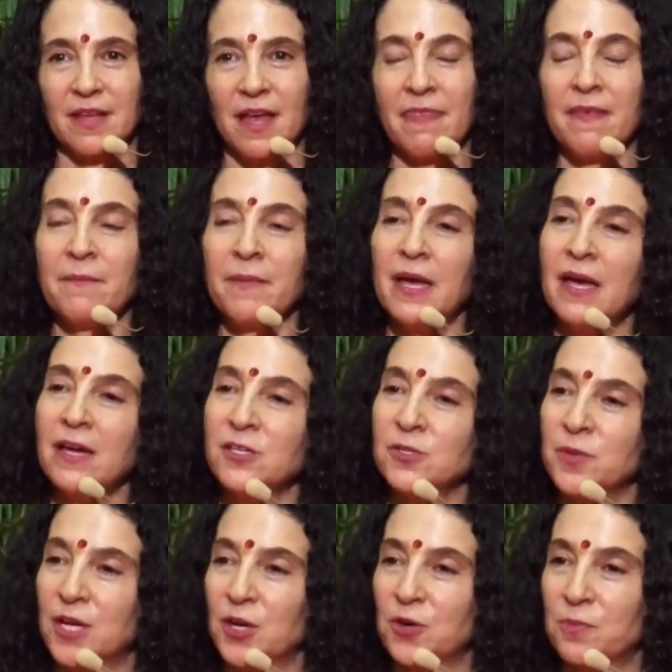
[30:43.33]
and then my eyes
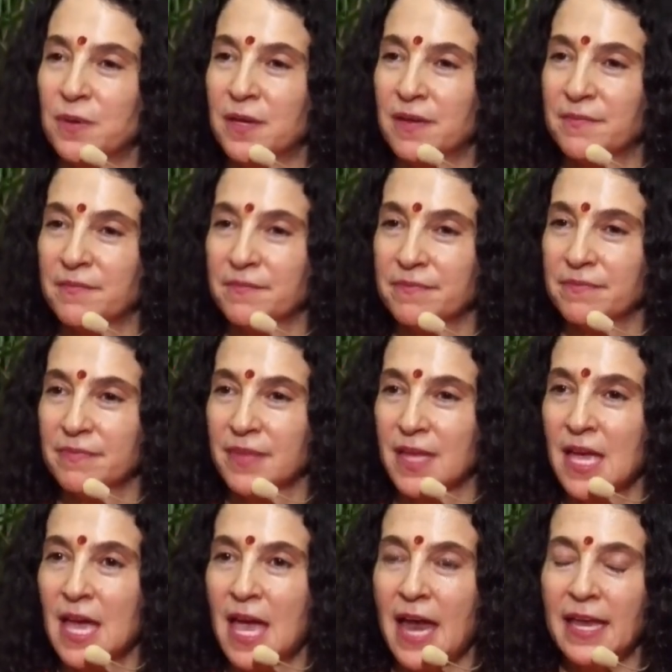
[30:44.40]
would open.
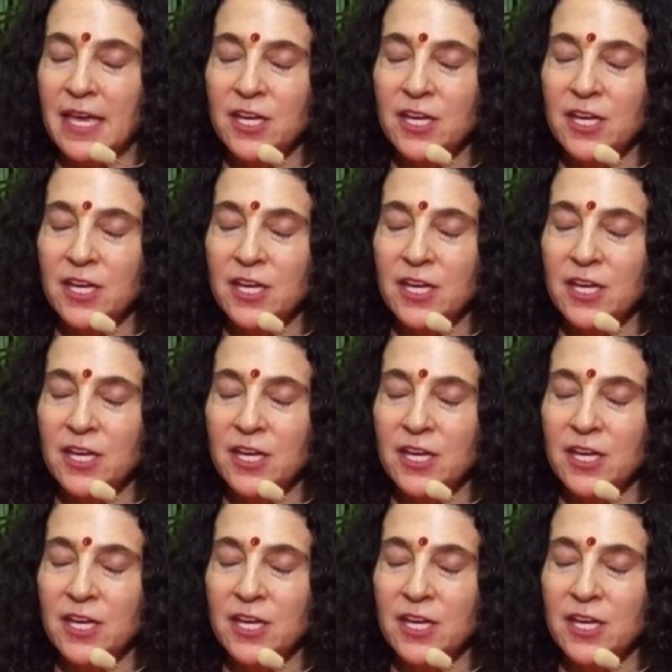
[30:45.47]
And I